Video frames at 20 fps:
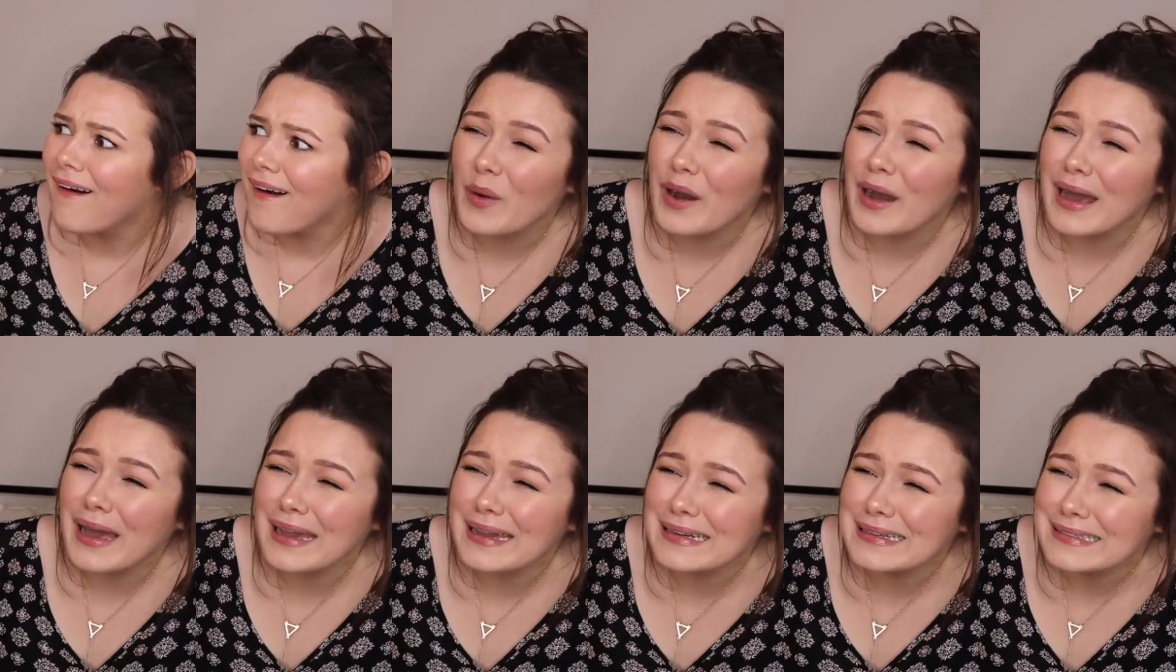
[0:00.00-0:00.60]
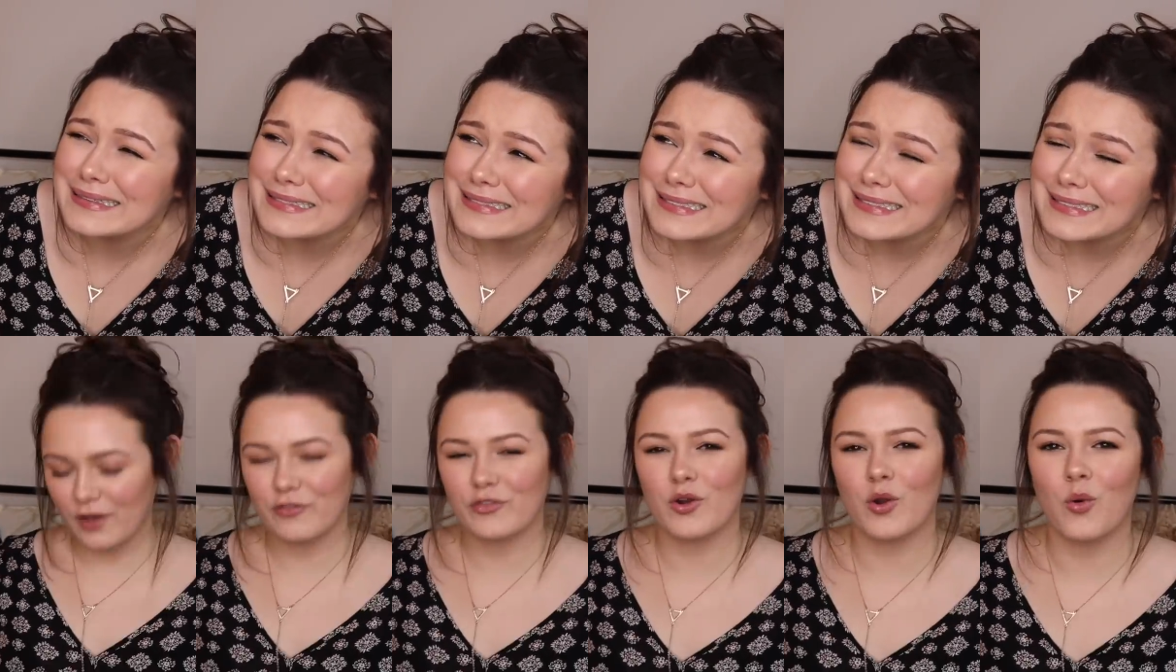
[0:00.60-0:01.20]
What?
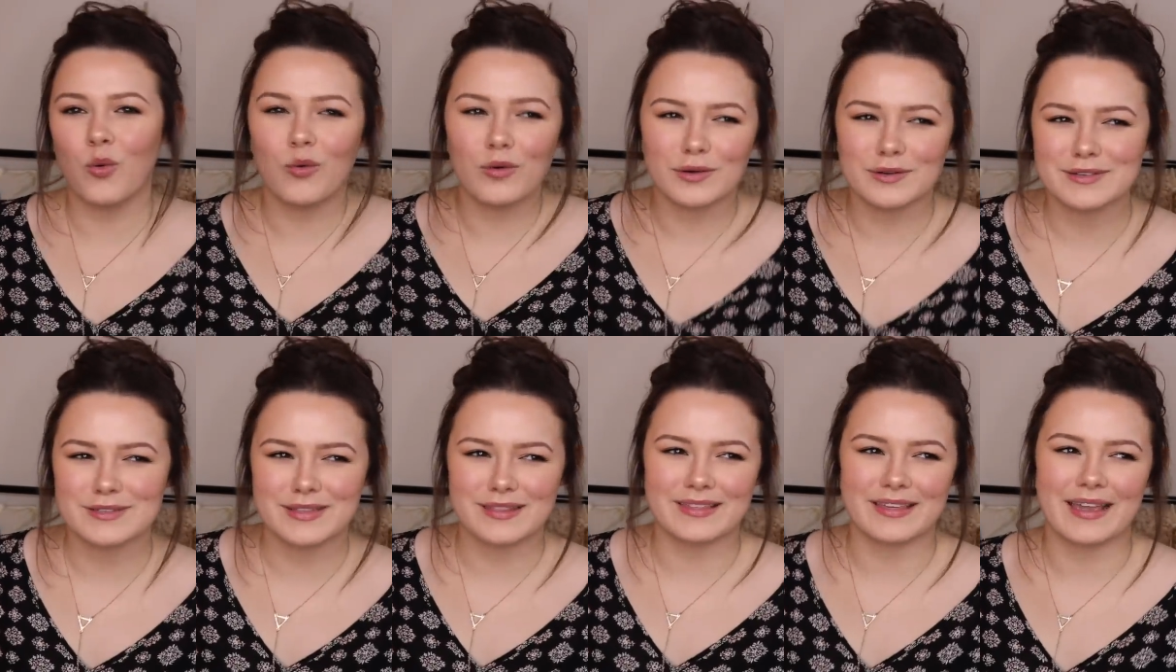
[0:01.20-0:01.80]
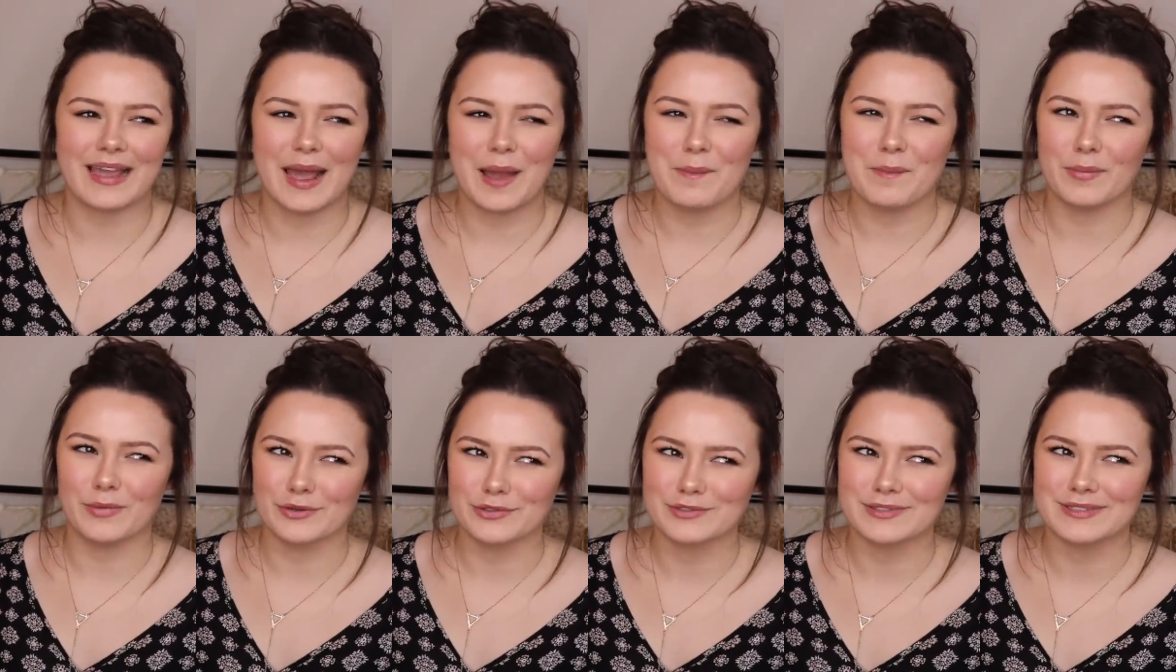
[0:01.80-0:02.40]
Of course, the thing I'm
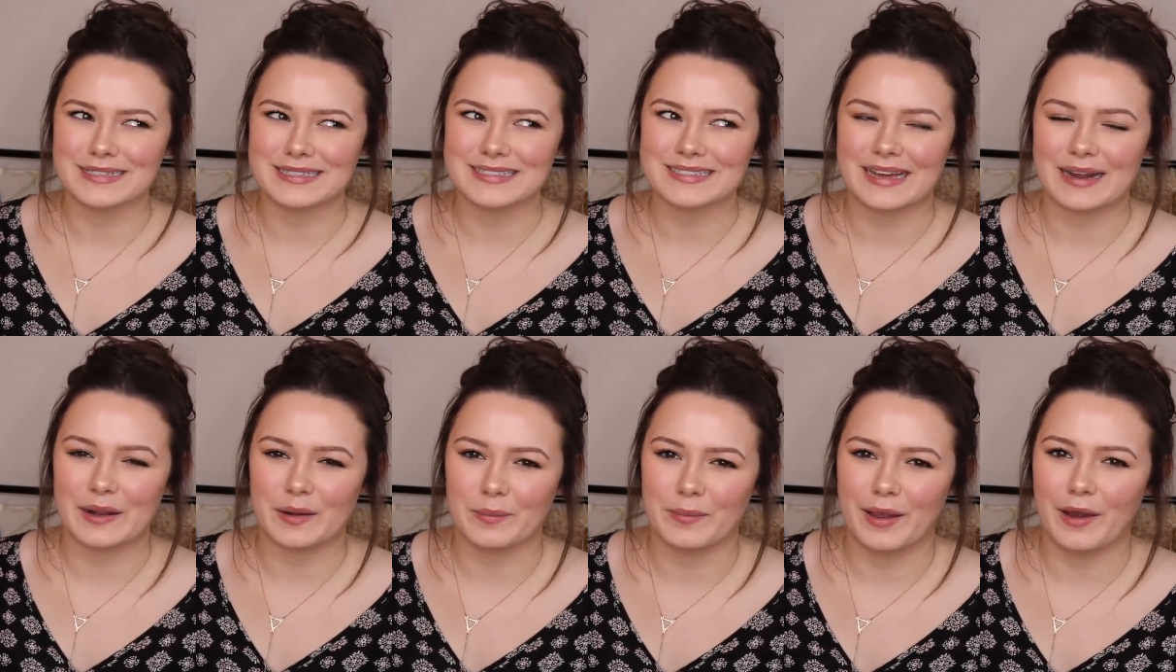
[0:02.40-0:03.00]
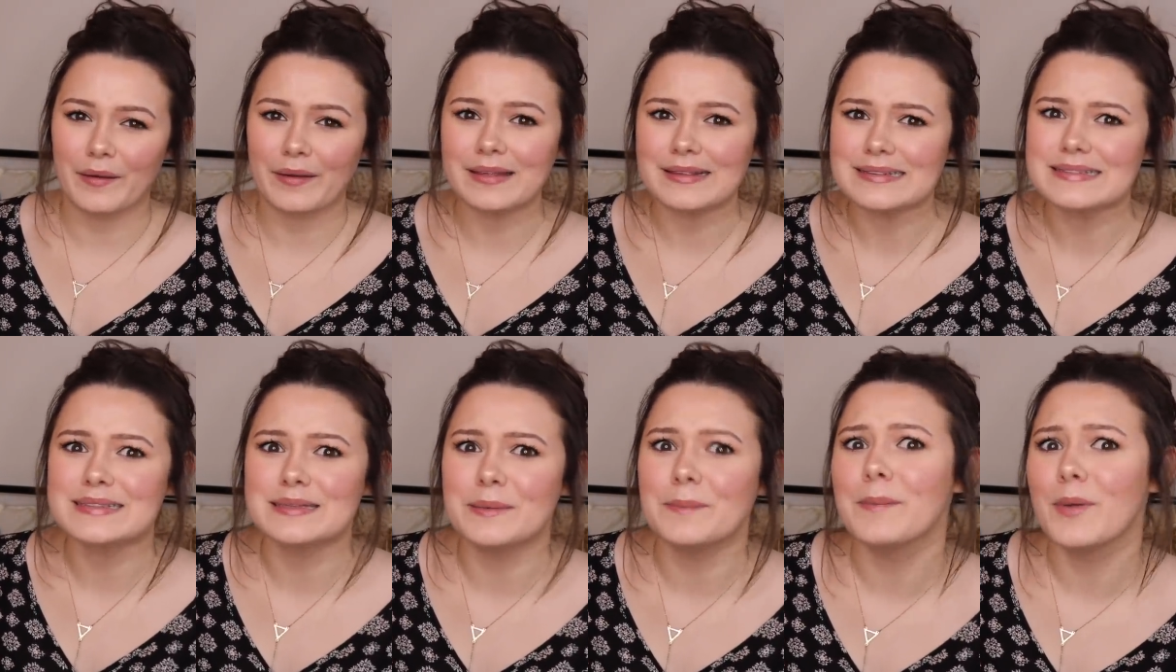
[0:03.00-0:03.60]
most excited about is
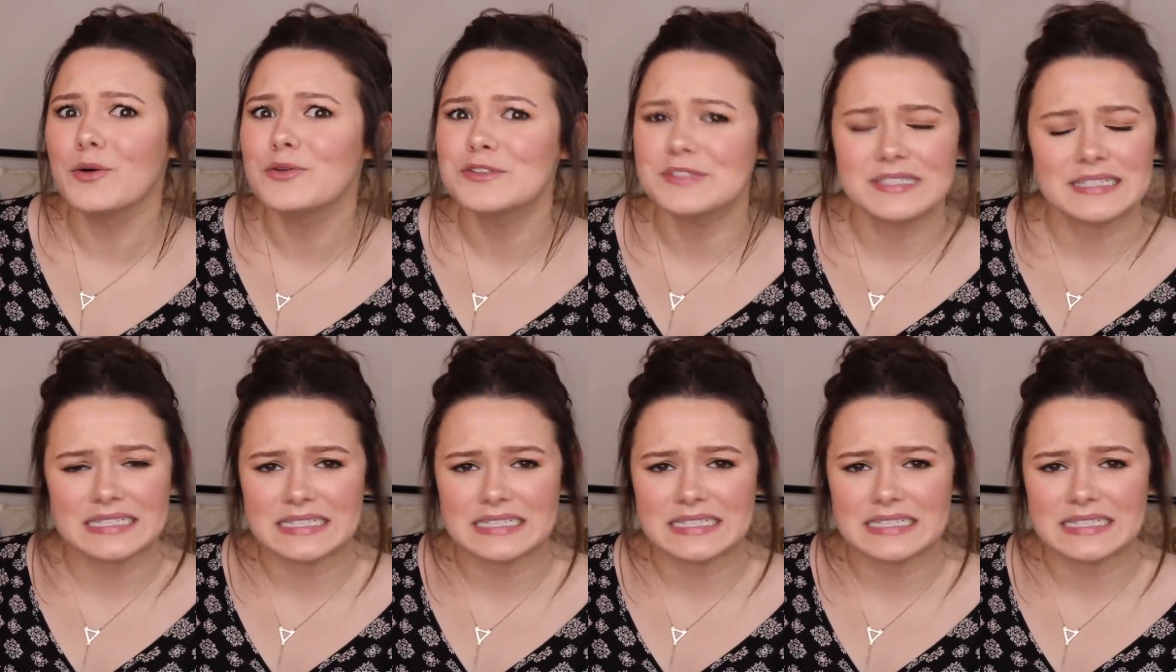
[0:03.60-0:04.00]
the most